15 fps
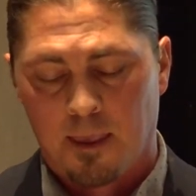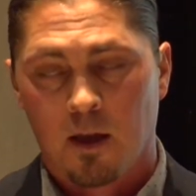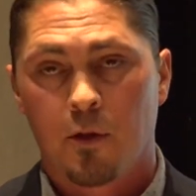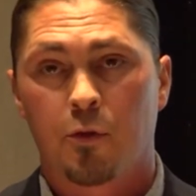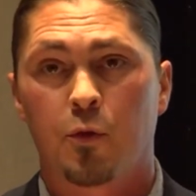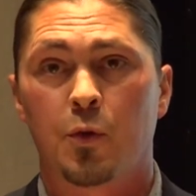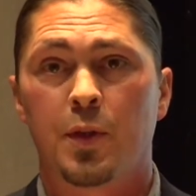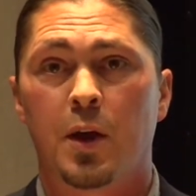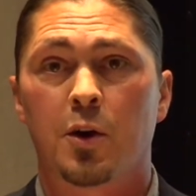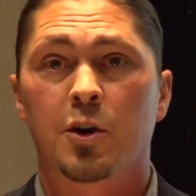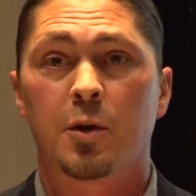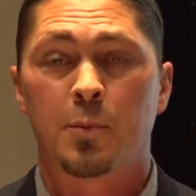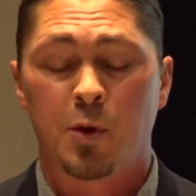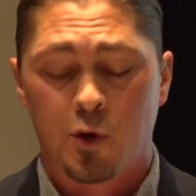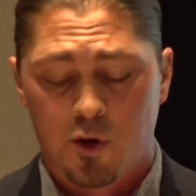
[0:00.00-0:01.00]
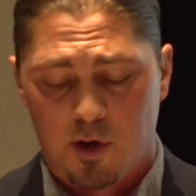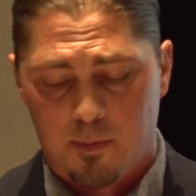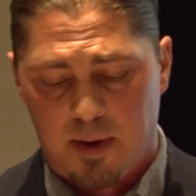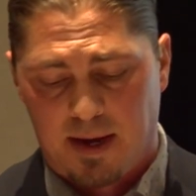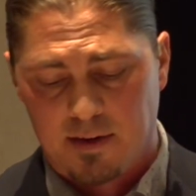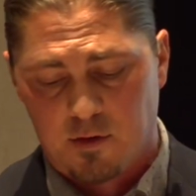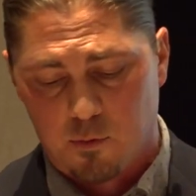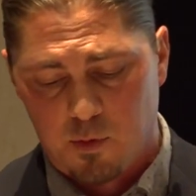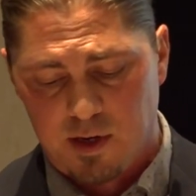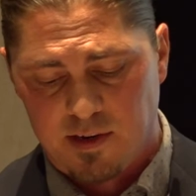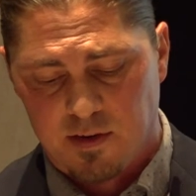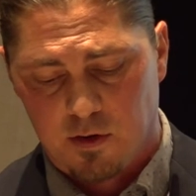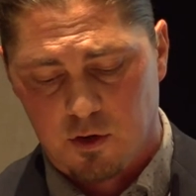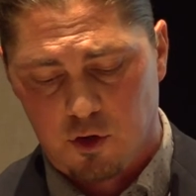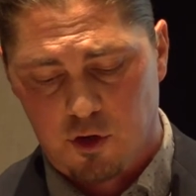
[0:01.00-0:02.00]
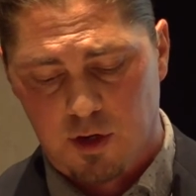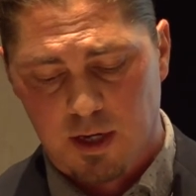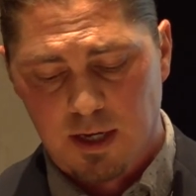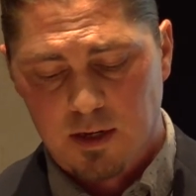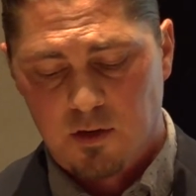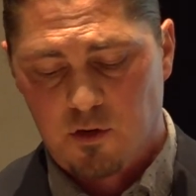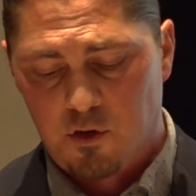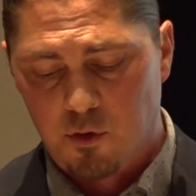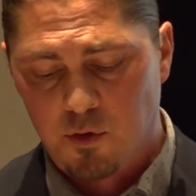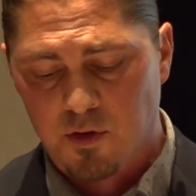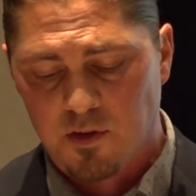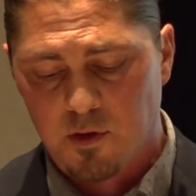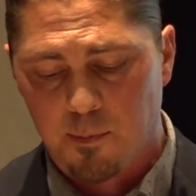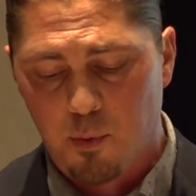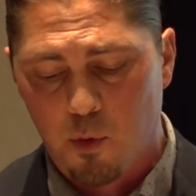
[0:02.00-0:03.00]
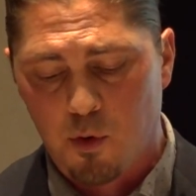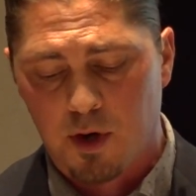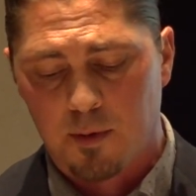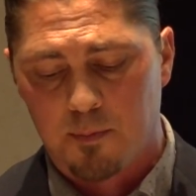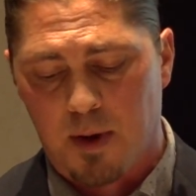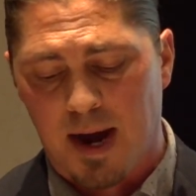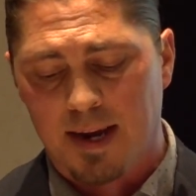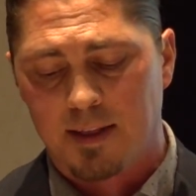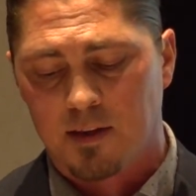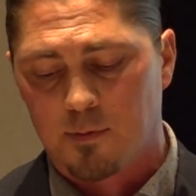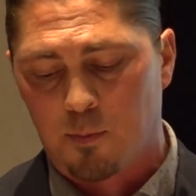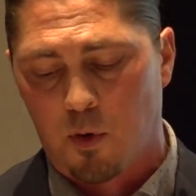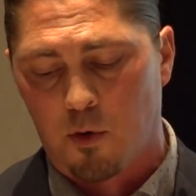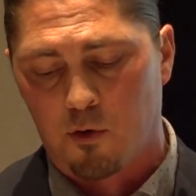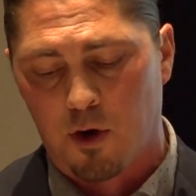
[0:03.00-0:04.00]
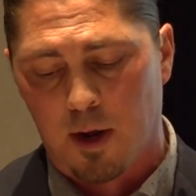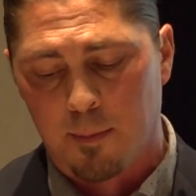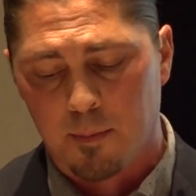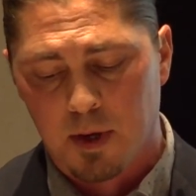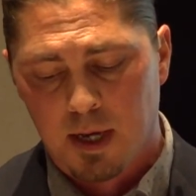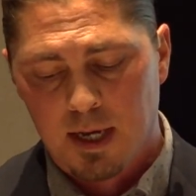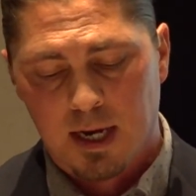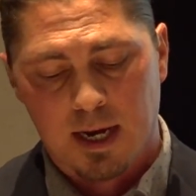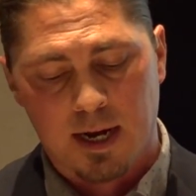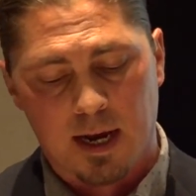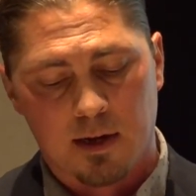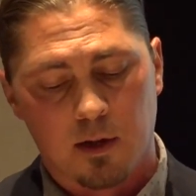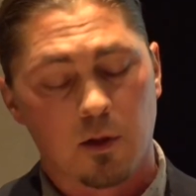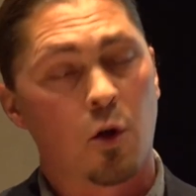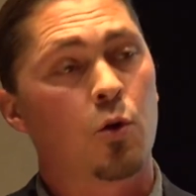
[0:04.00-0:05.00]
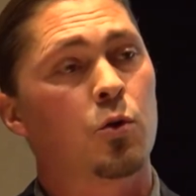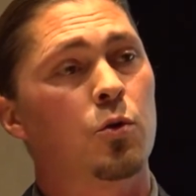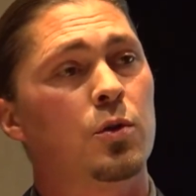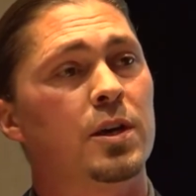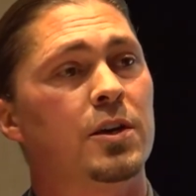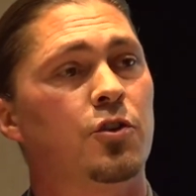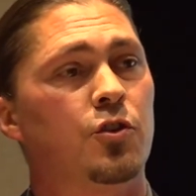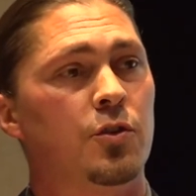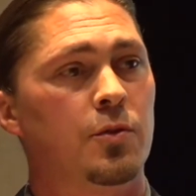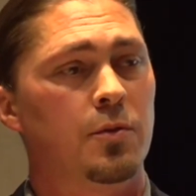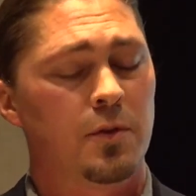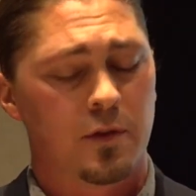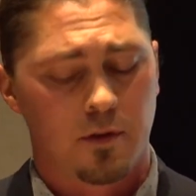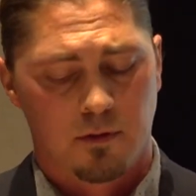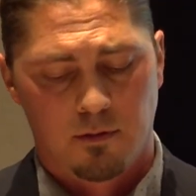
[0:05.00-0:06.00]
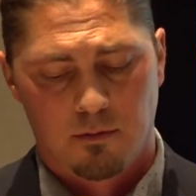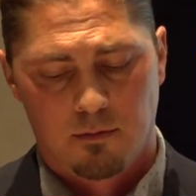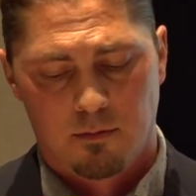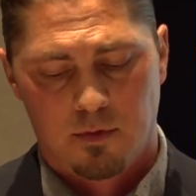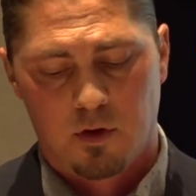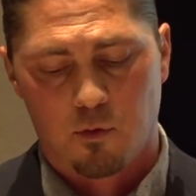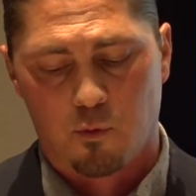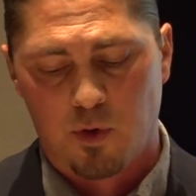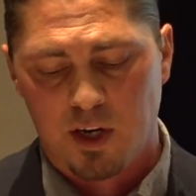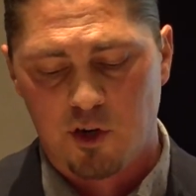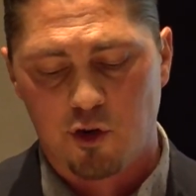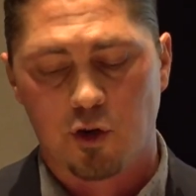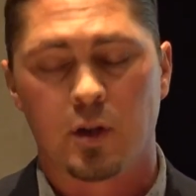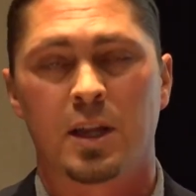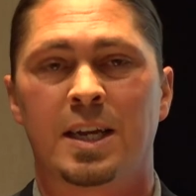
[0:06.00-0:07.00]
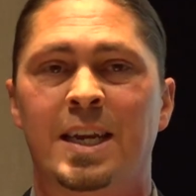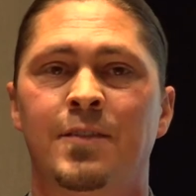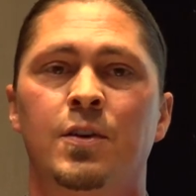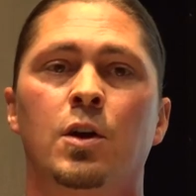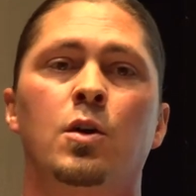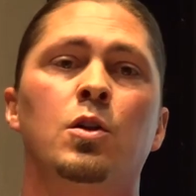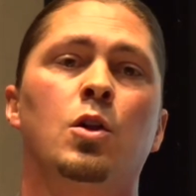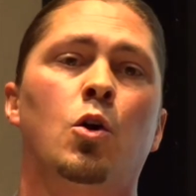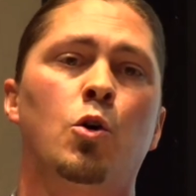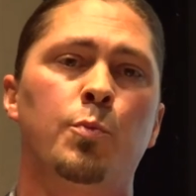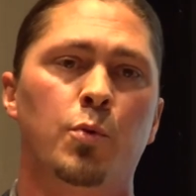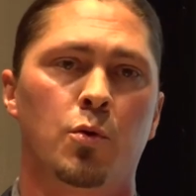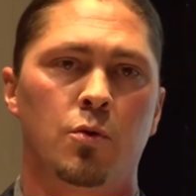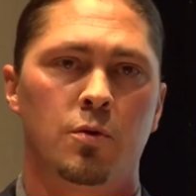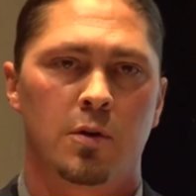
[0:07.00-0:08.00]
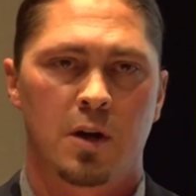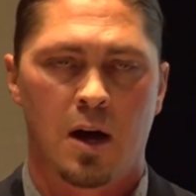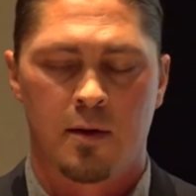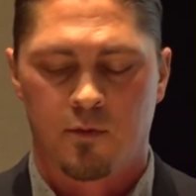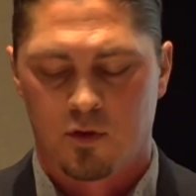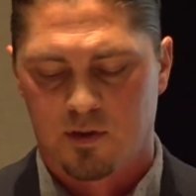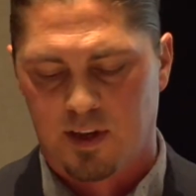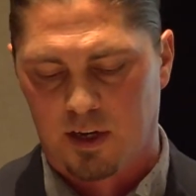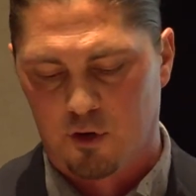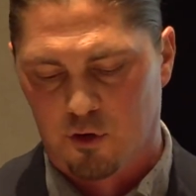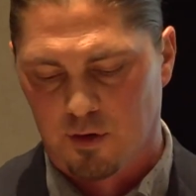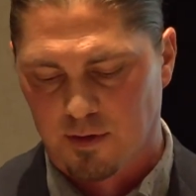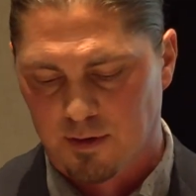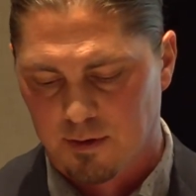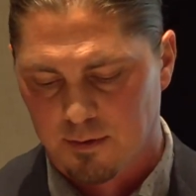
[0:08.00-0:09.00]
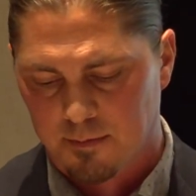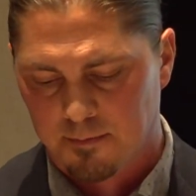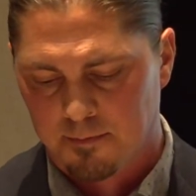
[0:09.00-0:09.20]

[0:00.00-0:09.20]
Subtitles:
Through their community-based research, students supported by this program connect local issues to regional and even global conversations.